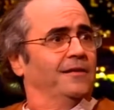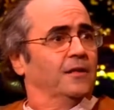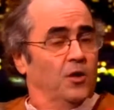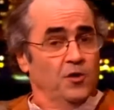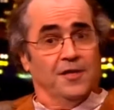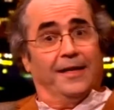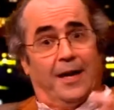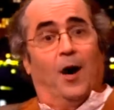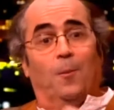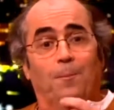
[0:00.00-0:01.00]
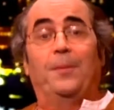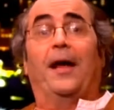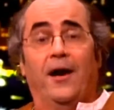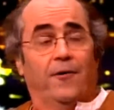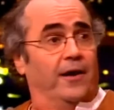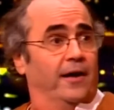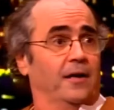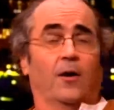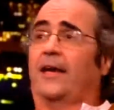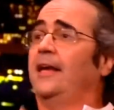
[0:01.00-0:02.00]
because they can't bear it,
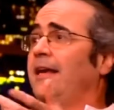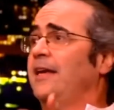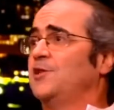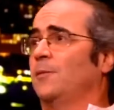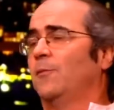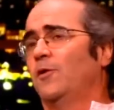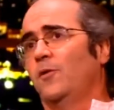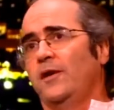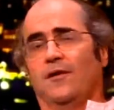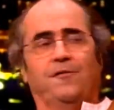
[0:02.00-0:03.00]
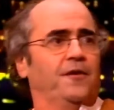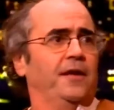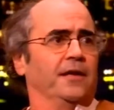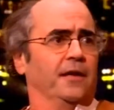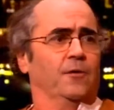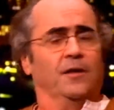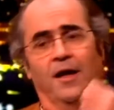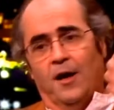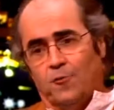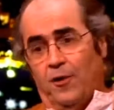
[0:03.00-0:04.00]
and like in any job, they want to interfere, you know, and
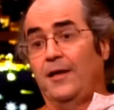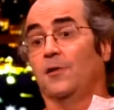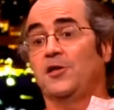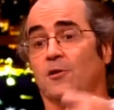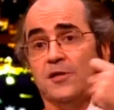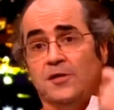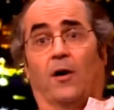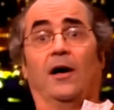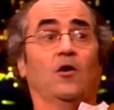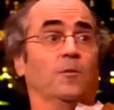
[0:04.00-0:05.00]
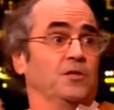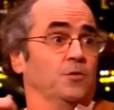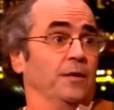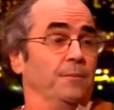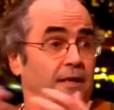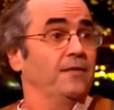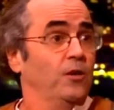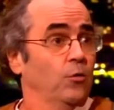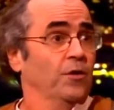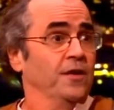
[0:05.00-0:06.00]
a radio show is a dialogue between me and the
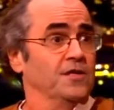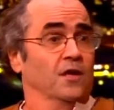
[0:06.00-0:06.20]
audience, and